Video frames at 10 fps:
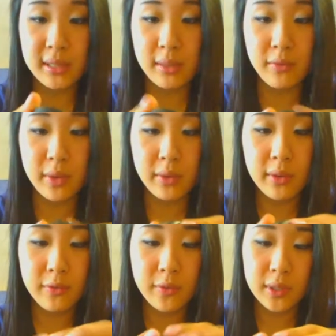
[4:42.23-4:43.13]
The very
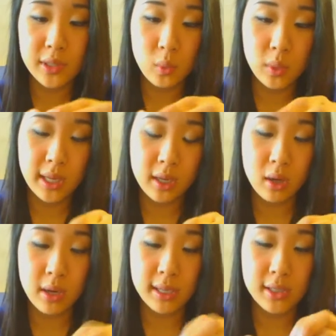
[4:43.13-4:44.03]
first one I
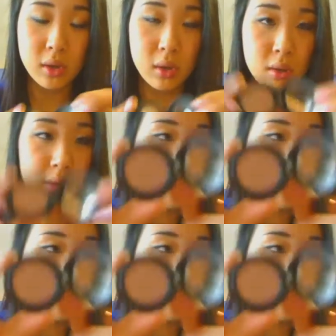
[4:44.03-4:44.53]
got is called